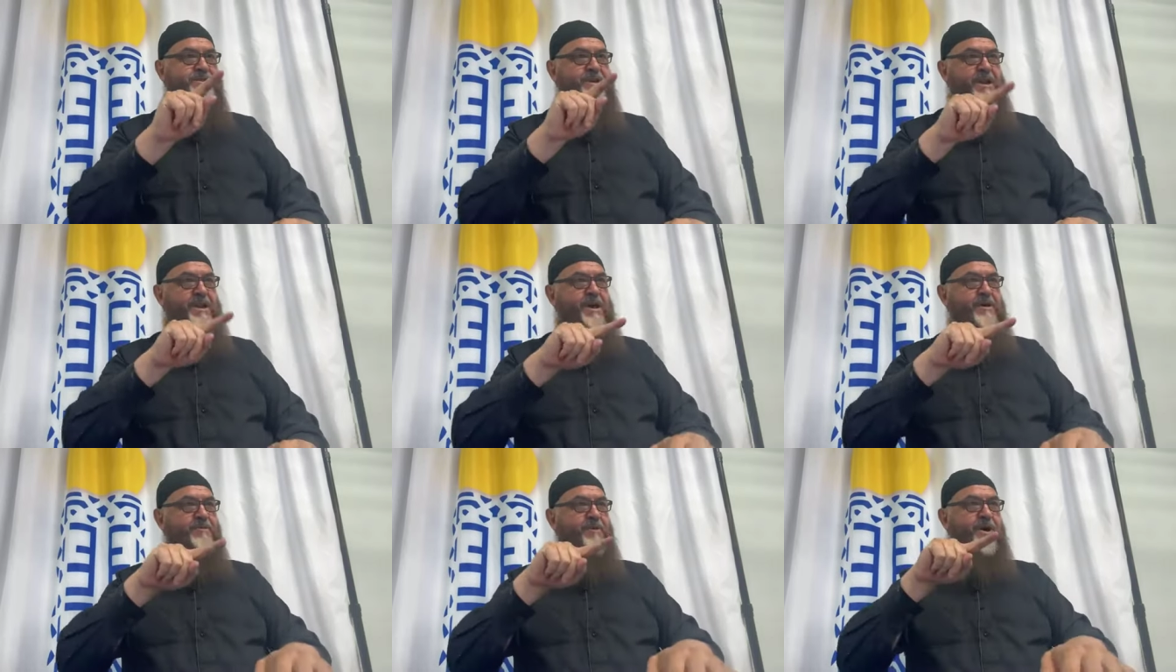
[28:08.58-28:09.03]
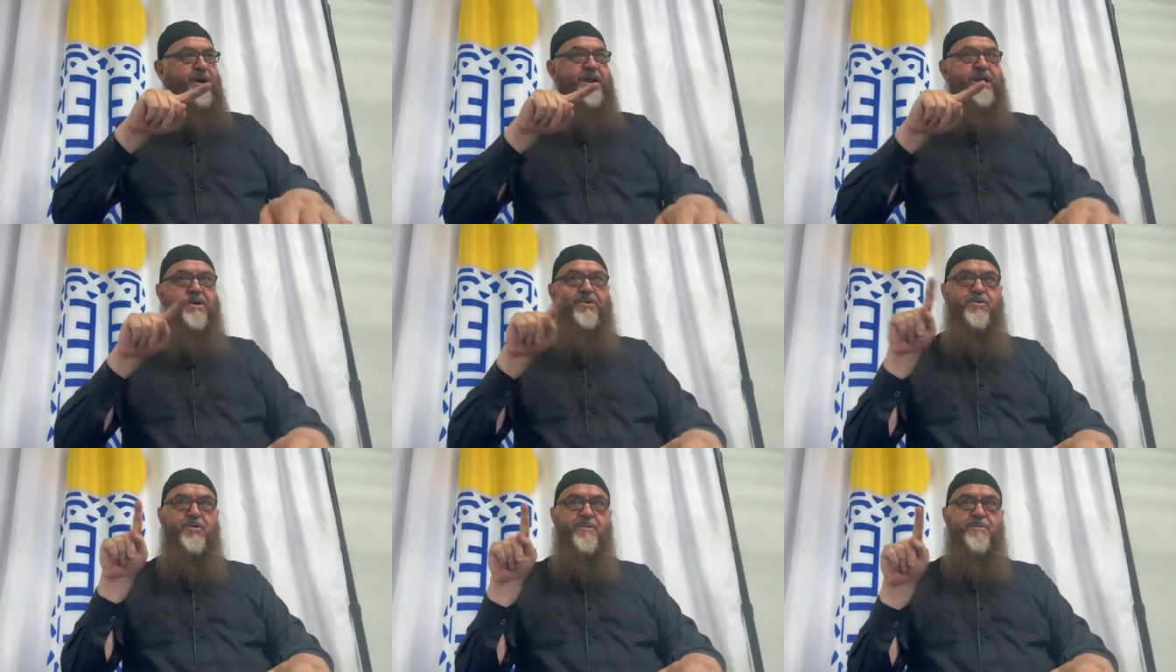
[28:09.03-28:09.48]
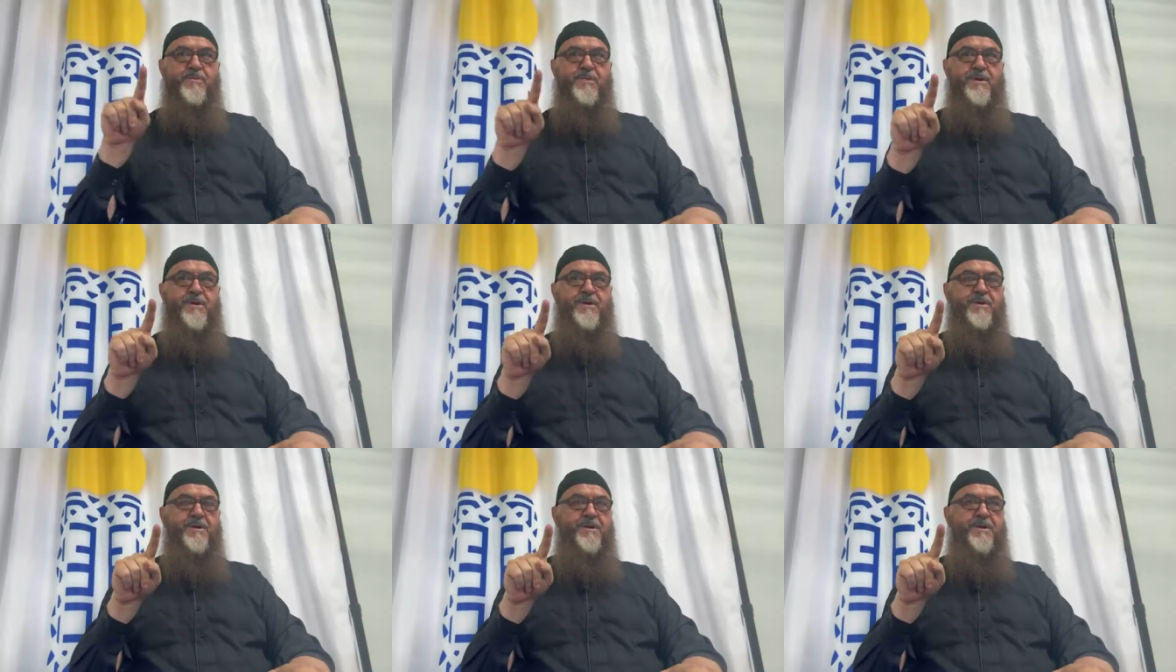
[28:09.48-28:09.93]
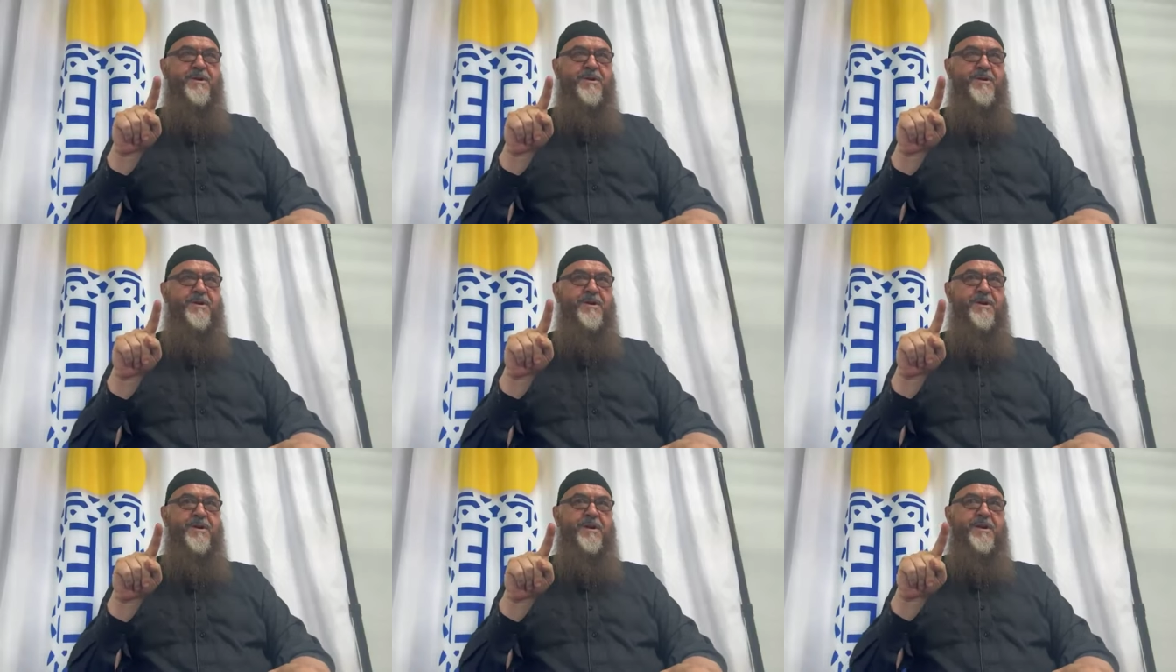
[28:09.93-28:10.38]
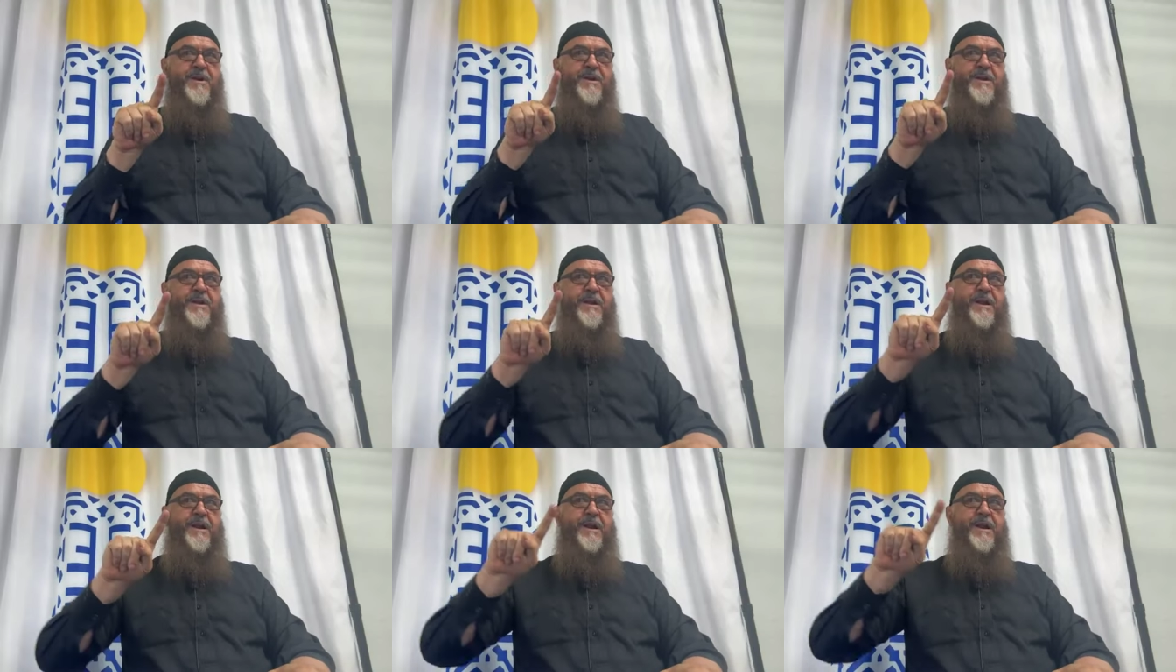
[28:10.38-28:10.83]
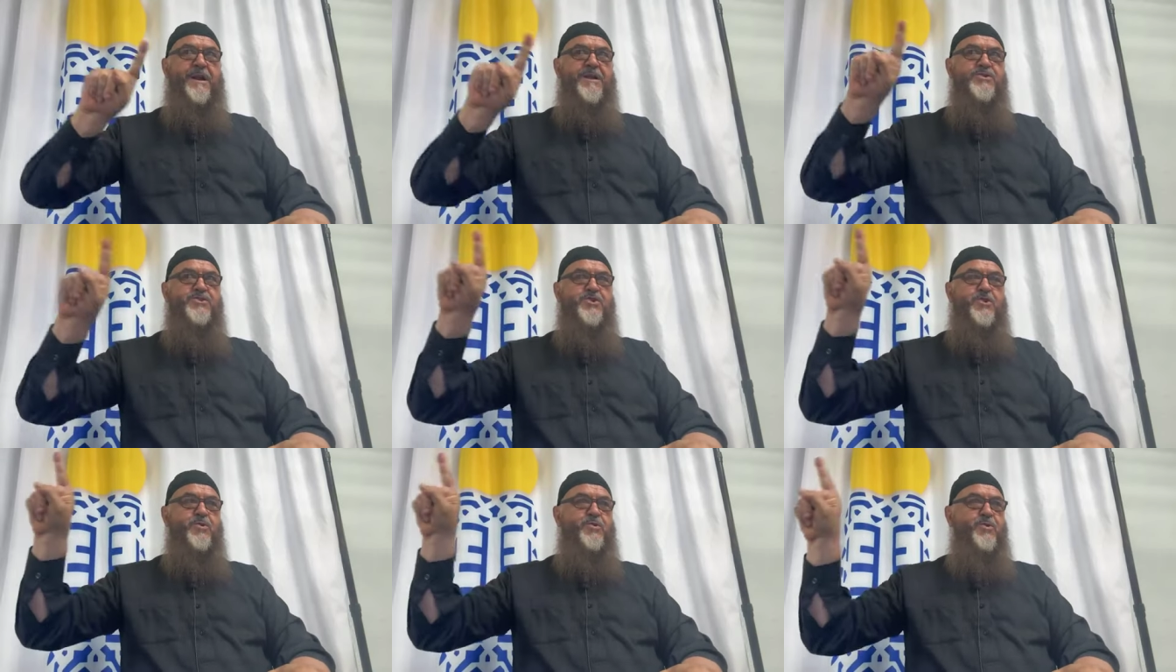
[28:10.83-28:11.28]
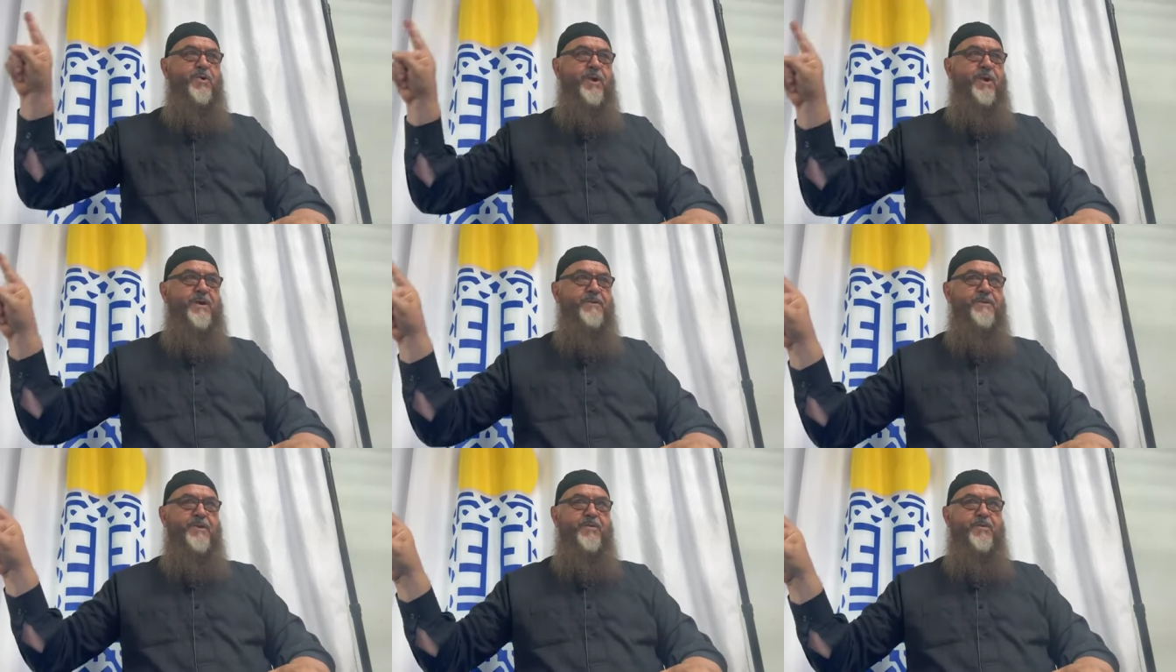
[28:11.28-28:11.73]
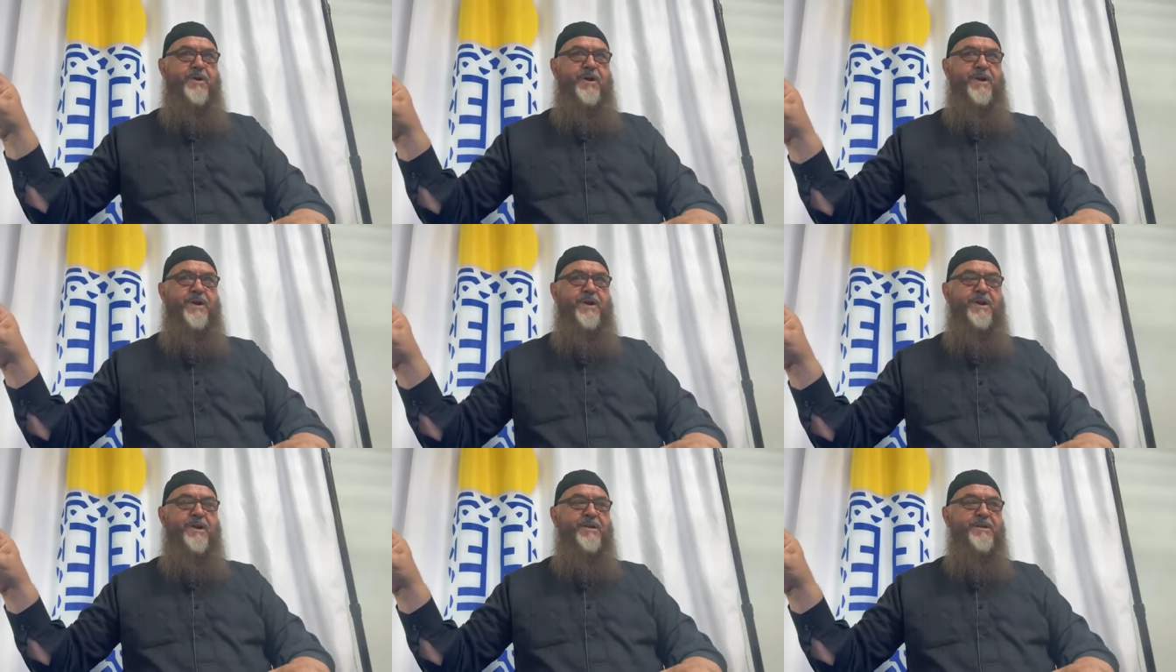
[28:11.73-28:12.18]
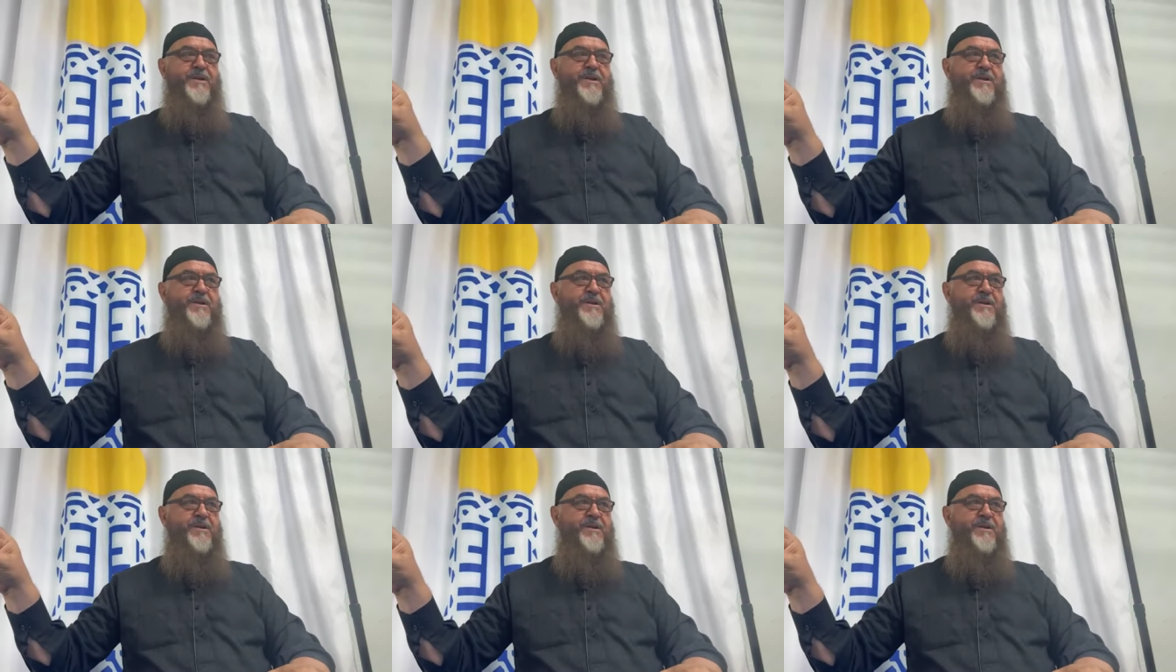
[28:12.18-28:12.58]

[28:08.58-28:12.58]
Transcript: Salamu alaykum leads you to loving one another